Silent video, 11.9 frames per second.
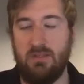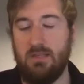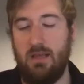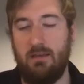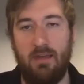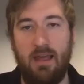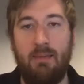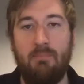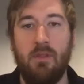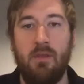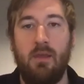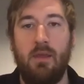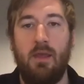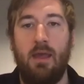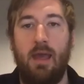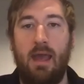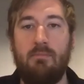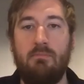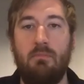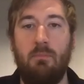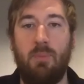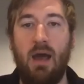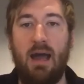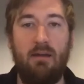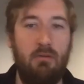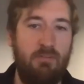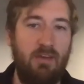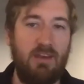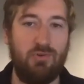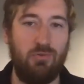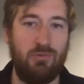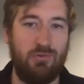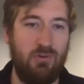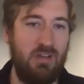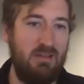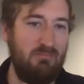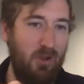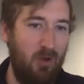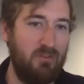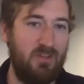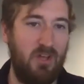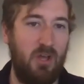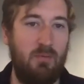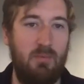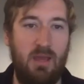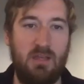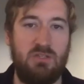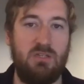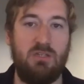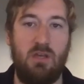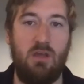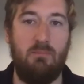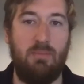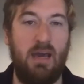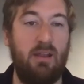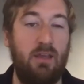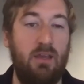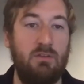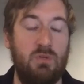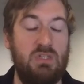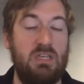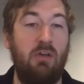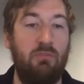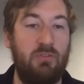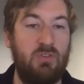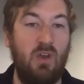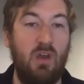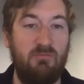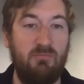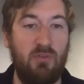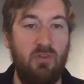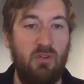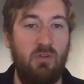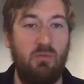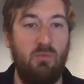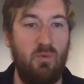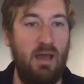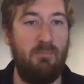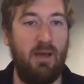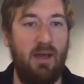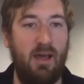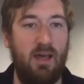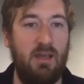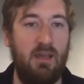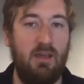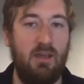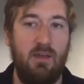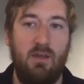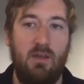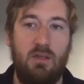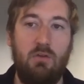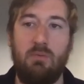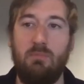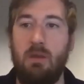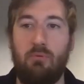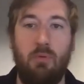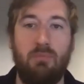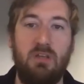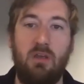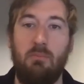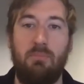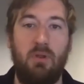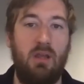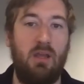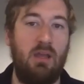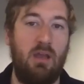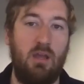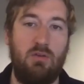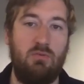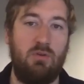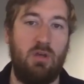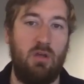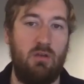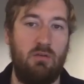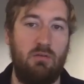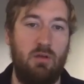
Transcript: like that. But our eventual dream long term is to turn Padoq into a self-serve model, whereby you can be a property company and you can